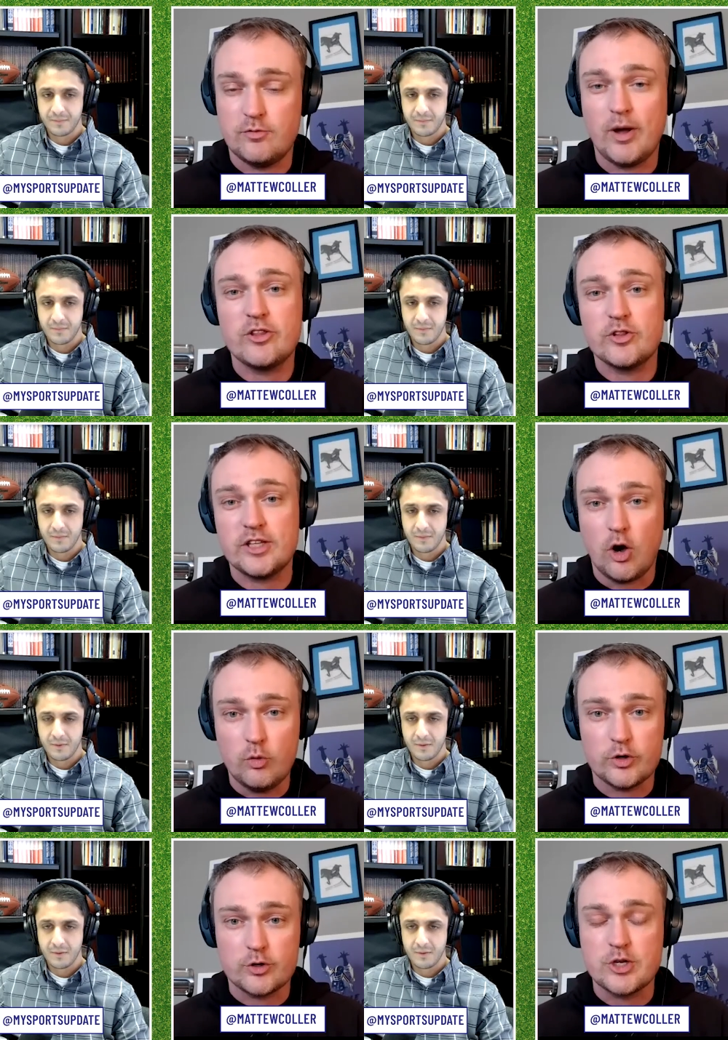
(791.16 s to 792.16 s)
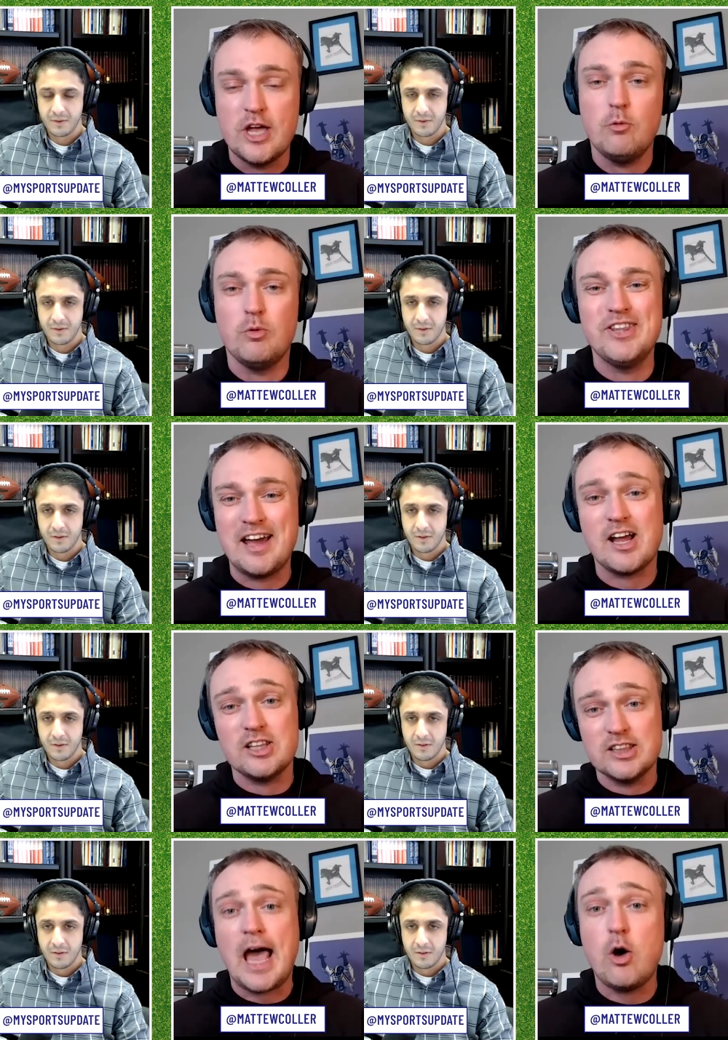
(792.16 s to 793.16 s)
Speaker 1: whether the owners will not
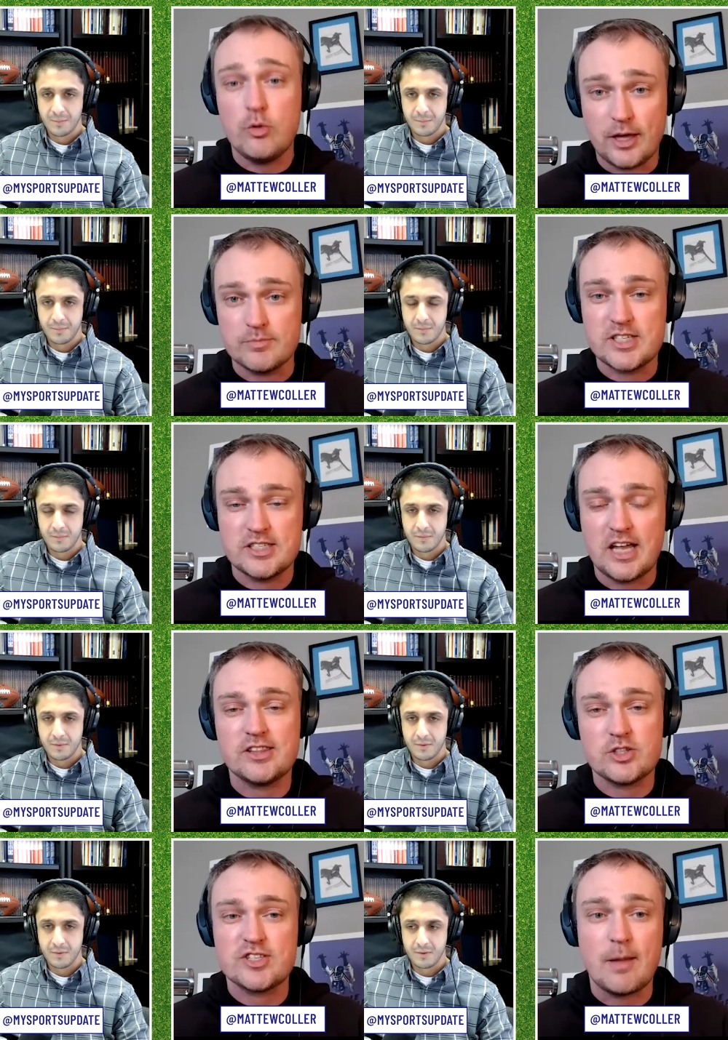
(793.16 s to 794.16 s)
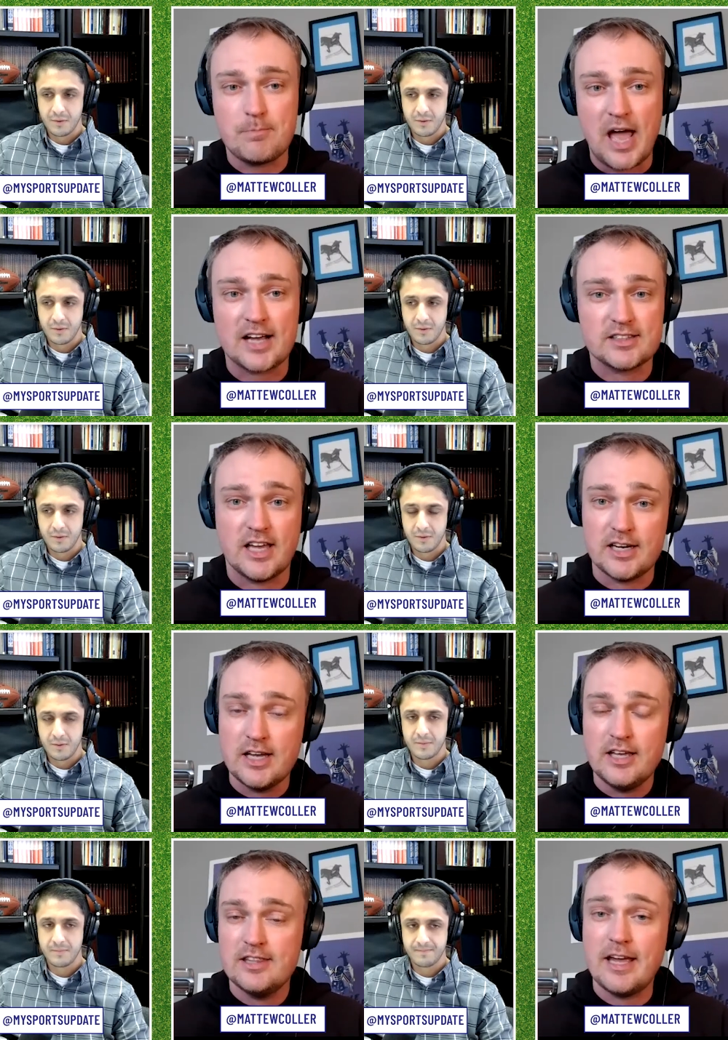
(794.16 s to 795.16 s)
allow them to take the step back that
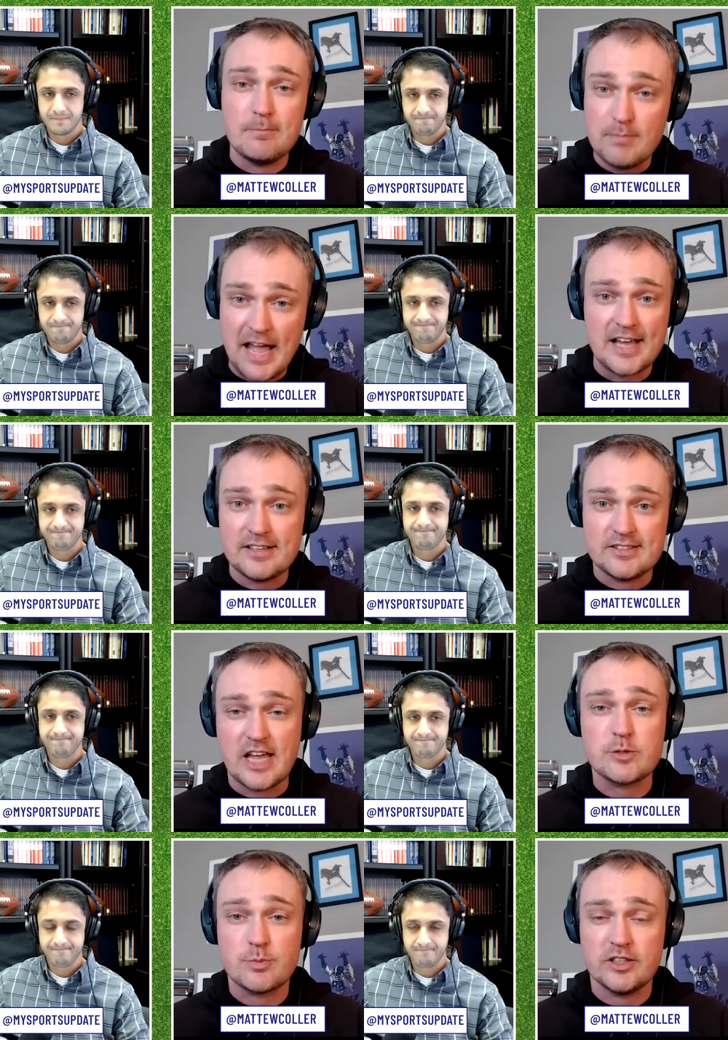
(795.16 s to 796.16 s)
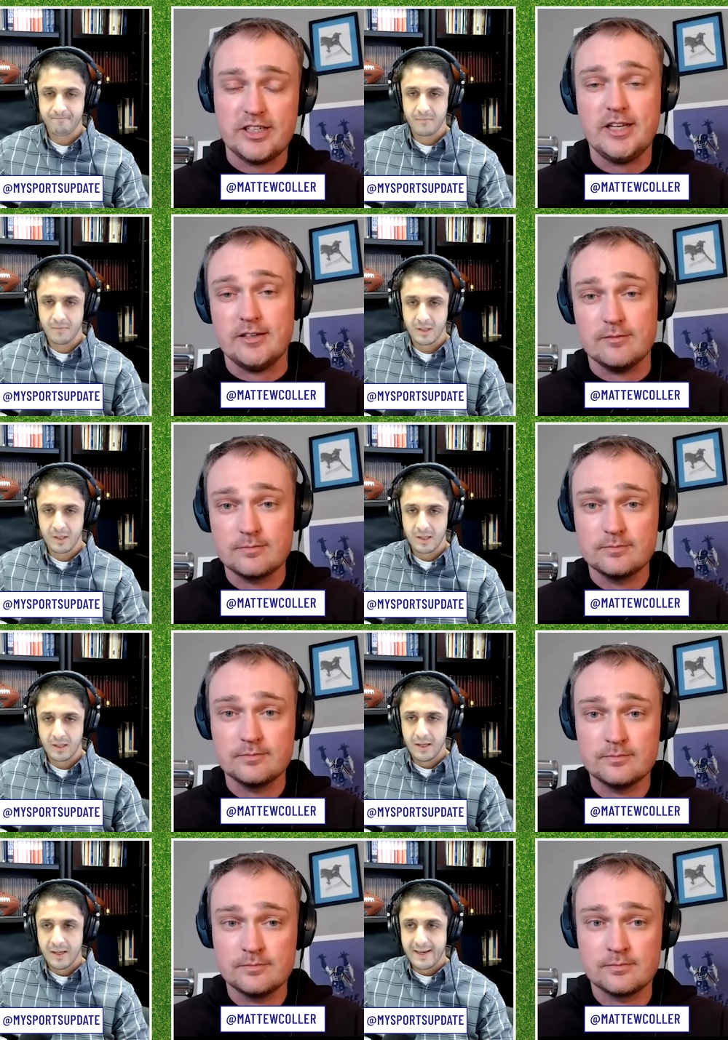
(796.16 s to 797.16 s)
they may desperately need.
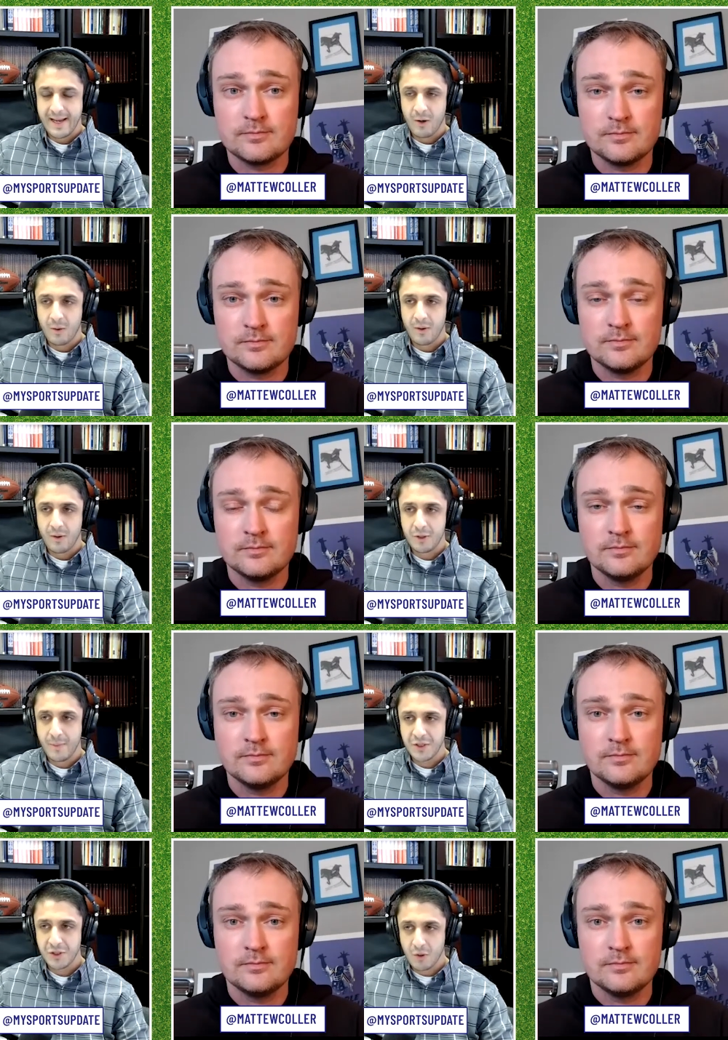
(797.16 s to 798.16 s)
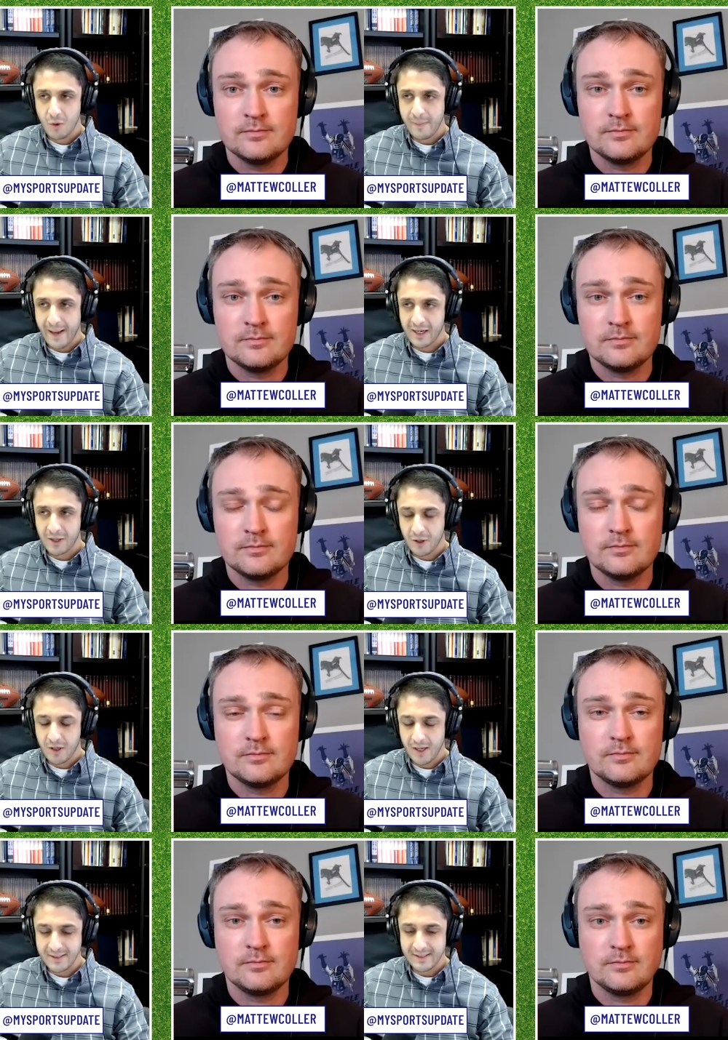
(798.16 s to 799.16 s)
Speaker 2: Now, you mentioned the quarterback and Kirk
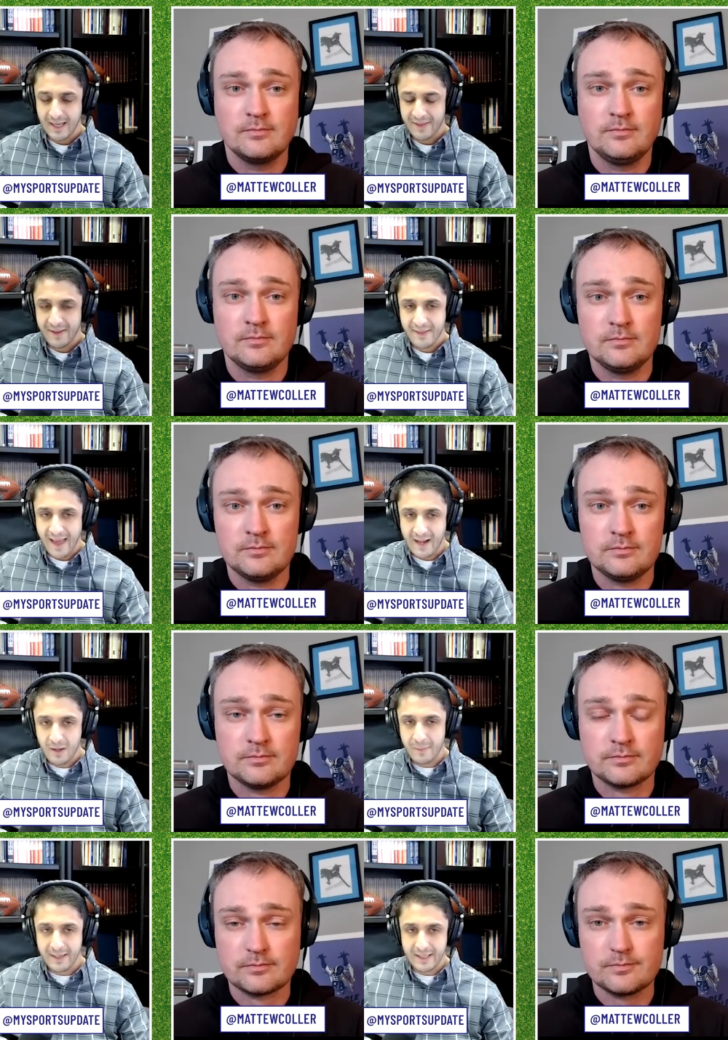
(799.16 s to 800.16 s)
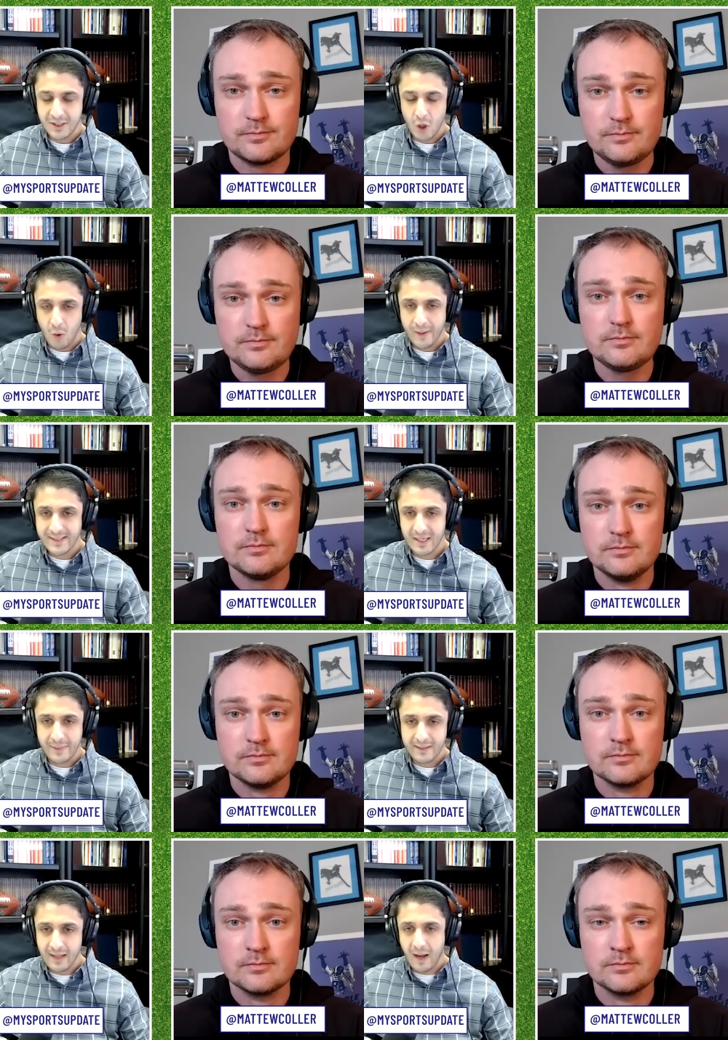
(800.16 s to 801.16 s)
Cousins. I think that element is always going
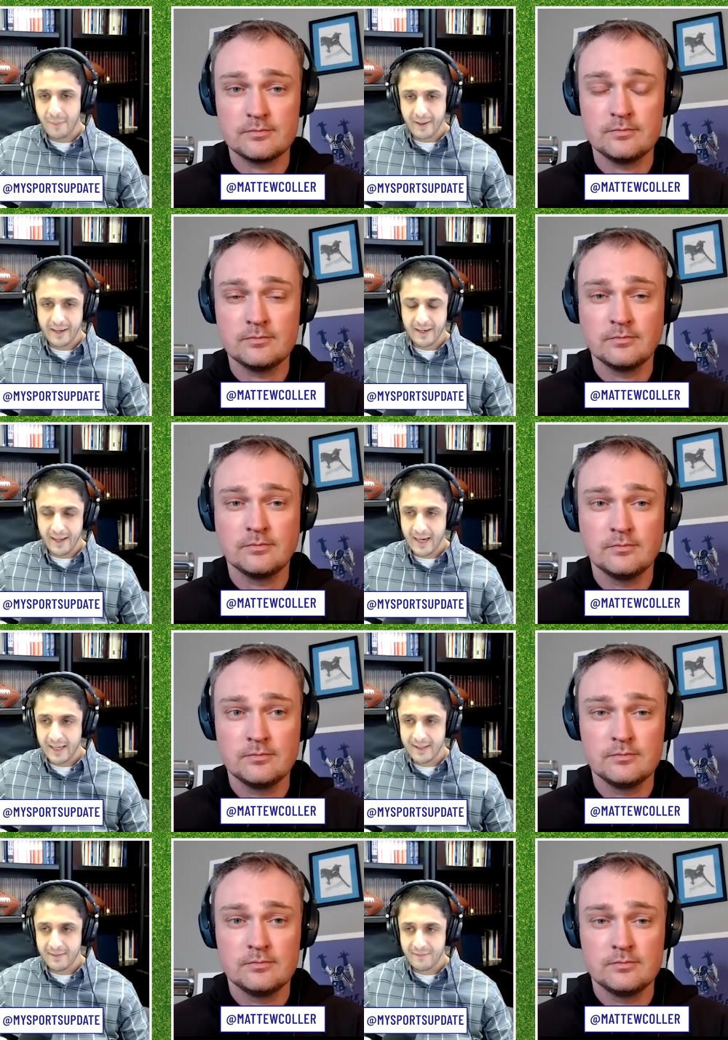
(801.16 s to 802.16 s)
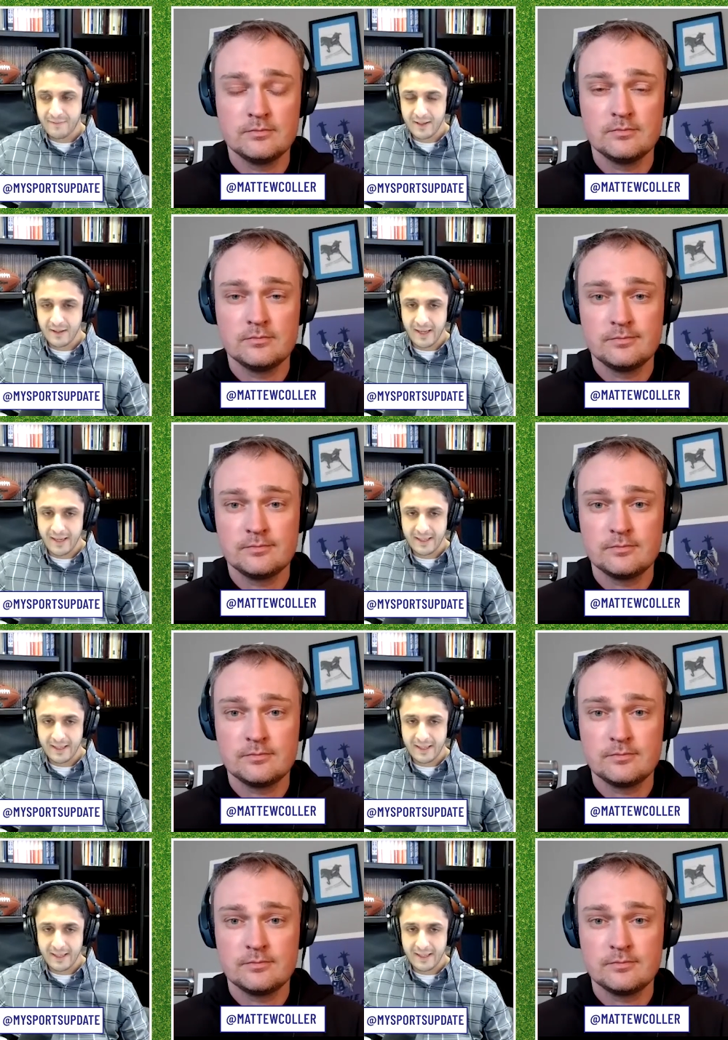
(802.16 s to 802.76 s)
to be a topic. And I kind of feel like